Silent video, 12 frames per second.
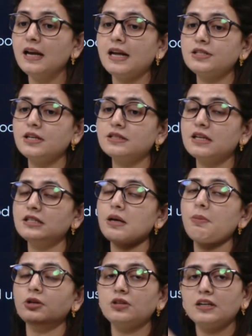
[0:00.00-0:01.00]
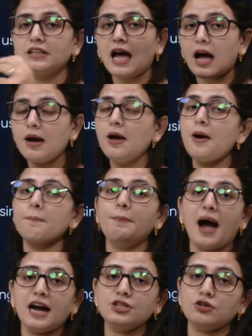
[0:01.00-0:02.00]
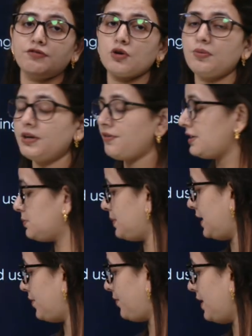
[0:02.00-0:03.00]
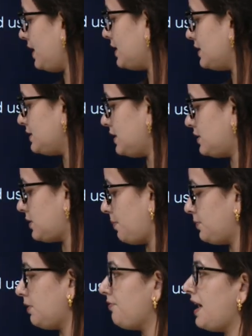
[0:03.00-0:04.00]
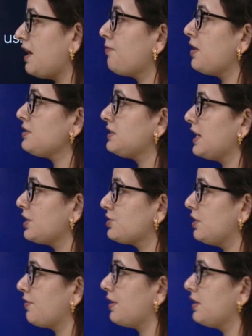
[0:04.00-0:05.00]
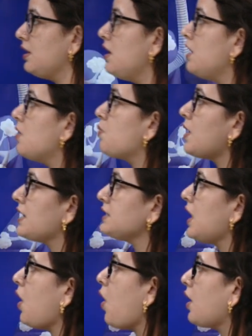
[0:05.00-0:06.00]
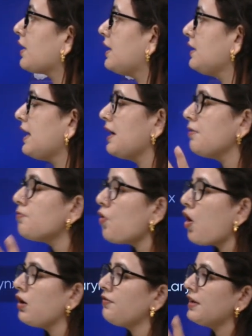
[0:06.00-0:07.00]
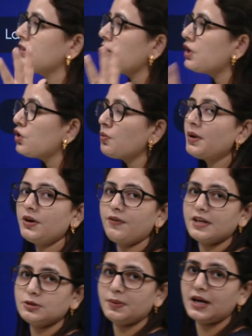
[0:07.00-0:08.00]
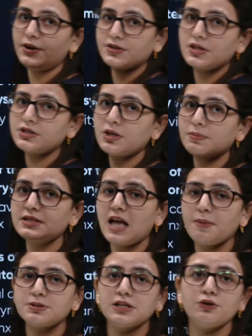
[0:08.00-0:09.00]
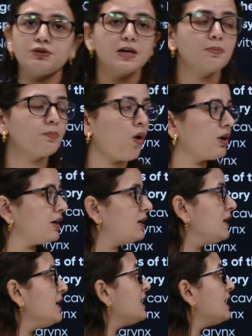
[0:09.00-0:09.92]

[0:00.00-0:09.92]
Let's discuss about the parts of human respiratory system. The very first thing, children, what is the organ involved in the human respiratory system is absolutely important.